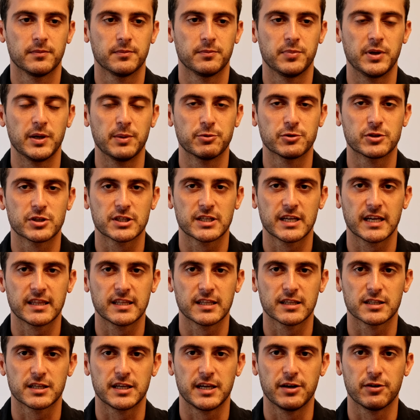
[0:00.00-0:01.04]
people just get
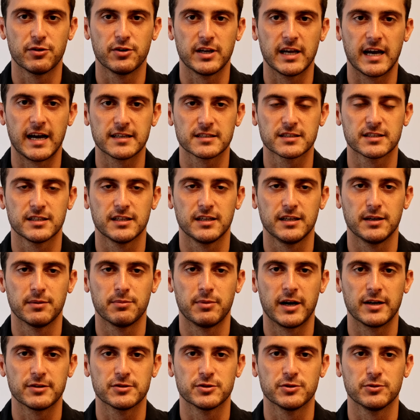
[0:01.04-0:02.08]
this curiosity
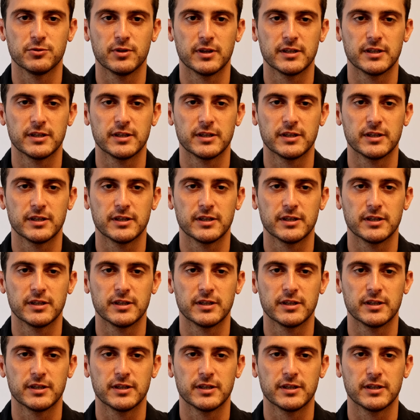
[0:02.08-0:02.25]
about you.